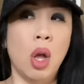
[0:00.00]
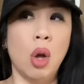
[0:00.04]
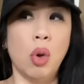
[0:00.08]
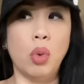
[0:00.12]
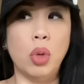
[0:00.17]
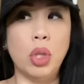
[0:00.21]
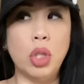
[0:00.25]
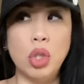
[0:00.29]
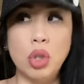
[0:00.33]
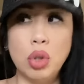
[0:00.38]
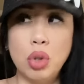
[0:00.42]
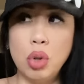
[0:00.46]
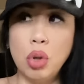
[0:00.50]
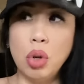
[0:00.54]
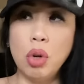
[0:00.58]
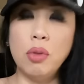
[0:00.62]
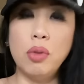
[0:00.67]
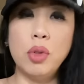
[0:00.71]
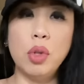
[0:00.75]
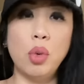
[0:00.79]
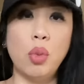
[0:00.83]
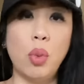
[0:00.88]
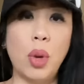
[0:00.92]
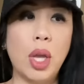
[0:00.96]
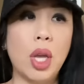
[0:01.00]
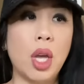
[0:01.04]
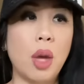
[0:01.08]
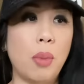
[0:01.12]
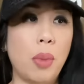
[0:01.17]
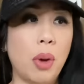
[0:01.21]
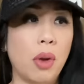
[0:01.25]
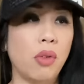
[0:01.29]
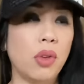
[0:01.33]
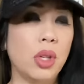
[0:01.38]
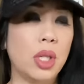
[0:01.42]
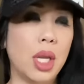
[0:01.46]
We deserve to wake up
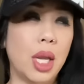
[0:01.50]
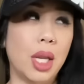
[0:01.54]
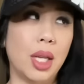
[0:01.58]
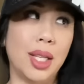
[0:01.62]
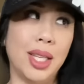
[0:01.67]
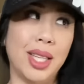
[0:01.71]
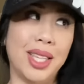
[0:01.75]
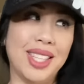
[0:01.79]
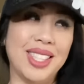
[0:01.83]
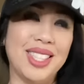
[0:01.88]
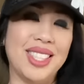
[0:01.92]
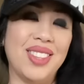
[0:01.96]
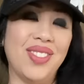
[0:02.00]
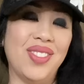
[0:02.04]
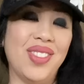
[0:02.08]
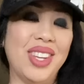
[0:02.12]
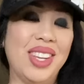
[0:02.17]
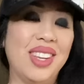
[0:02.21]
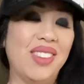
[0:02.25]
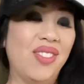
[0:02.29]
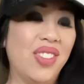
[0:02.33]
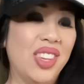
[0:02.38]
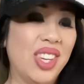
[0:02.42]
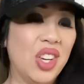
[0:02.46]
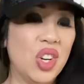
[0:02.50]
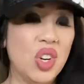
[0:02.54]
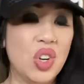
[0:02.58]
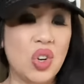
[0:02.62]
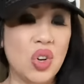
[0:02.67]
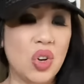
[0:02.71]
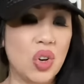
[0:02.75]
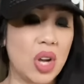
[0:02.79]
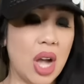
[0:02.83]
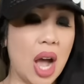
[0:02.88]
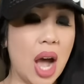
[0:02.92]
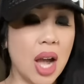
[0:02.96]
every day and look at somebody and be goo
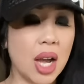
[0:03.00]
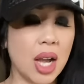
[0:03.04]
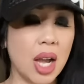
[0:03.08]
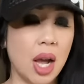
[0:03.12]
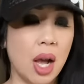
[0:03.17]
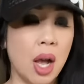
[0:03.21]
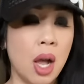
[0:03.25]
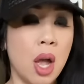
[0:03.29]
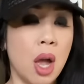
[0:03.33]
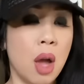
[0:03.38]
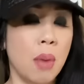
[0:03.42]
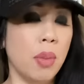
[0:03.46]
goo gaga.